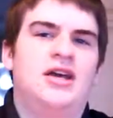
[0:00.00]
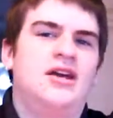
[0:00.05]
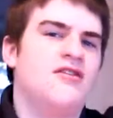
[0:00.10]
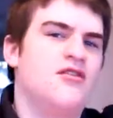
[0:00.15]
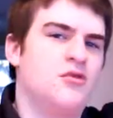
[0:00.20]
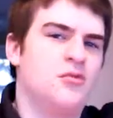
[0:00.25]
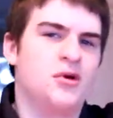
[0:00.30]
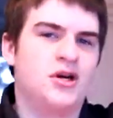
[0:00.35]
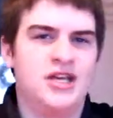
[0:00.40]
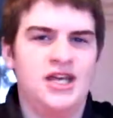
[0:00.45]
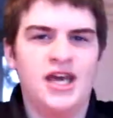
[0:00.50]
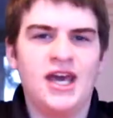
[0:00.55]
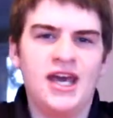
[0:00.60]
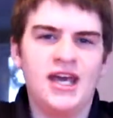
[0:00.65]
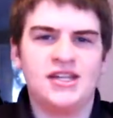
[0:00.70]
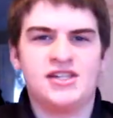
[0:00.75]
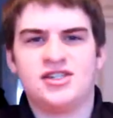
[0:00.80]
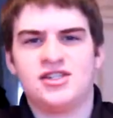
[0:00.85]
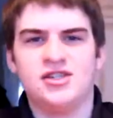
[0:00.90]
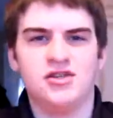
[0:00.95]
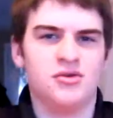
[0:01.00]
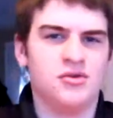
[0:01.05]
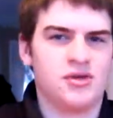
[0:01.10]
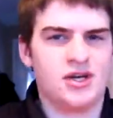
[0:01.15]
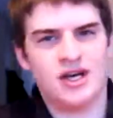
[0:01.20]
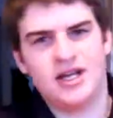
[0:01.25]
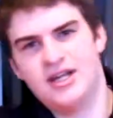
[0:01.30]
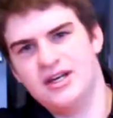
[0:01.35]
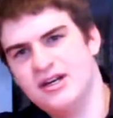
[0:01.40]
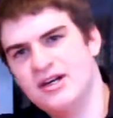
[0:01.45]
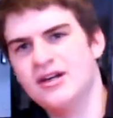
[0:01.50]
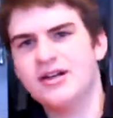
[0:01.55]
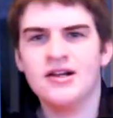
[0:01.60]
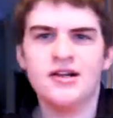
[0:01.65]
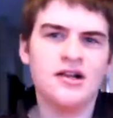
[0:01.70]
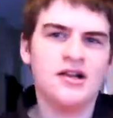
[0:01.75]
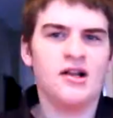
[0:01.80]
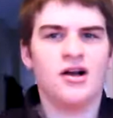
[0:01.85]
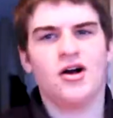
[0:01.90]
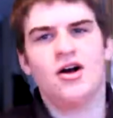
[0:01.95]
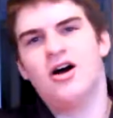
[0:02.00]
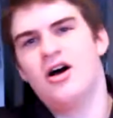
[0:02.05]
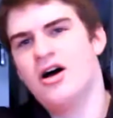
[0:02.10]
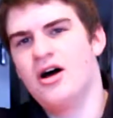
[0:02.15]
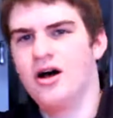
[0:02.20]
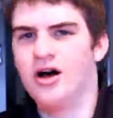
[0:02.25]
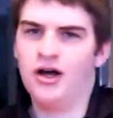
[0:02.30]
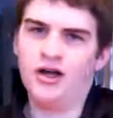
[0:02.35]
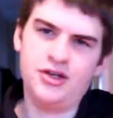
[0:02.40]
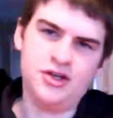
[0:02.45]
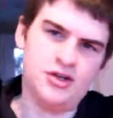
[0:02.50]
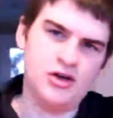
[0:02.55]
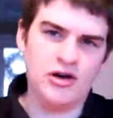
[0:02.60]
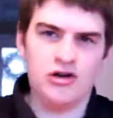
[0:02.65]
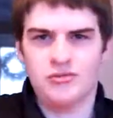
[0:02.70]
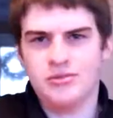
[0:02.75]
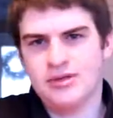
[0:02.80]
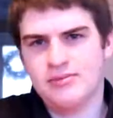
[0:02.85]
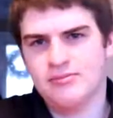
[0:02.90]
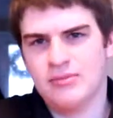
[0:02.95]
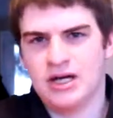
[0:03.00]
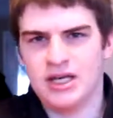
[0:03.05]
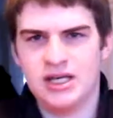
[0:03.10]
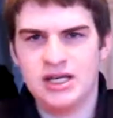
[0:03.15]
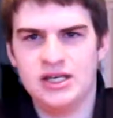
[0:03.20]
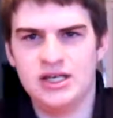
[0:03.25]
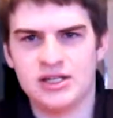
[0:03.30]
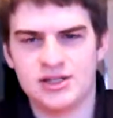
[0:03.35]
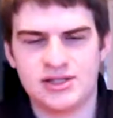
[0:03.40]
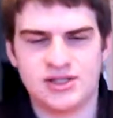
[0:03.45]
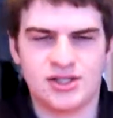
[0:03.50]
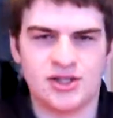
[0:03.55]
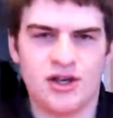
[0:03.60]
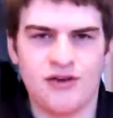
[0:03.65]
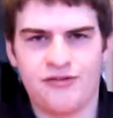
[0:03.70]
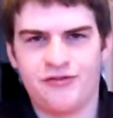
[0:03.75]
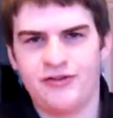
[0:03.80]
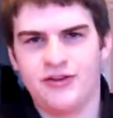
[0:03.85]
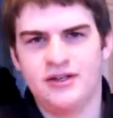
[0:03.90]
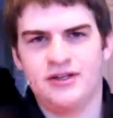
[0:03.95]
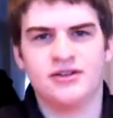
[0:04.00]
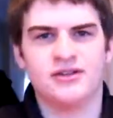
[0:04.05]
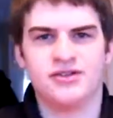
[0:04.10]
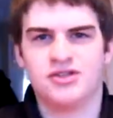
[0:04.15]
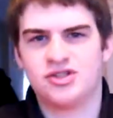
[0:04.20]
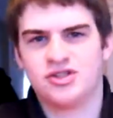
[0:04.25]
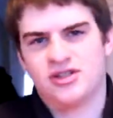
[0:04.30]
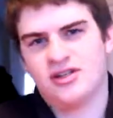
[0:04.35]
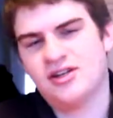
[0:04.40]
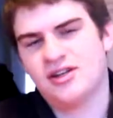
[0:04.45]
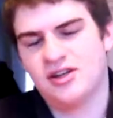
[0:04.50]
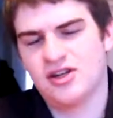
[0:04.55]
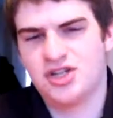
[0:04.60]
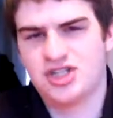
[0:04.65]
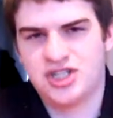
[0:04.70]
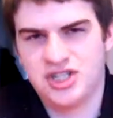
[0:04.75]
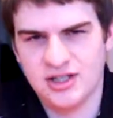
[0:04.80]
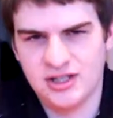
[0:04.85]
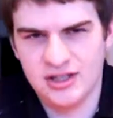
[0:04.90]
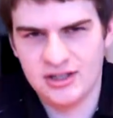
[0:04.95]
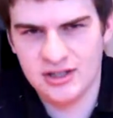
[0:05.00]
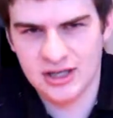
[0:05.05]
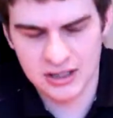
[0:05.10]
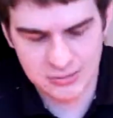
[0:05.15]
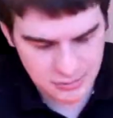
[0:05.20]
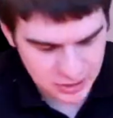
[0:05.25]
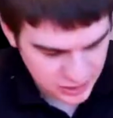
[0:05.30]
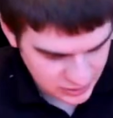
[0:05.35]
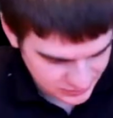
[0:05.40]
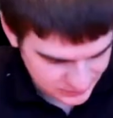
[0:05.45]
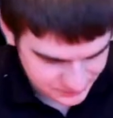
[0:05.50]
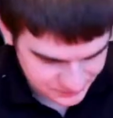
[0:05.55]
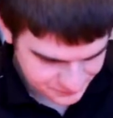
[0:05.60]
everybody hates you kind of, oh, you owe me money and stuff, and just like the shitty nightmare.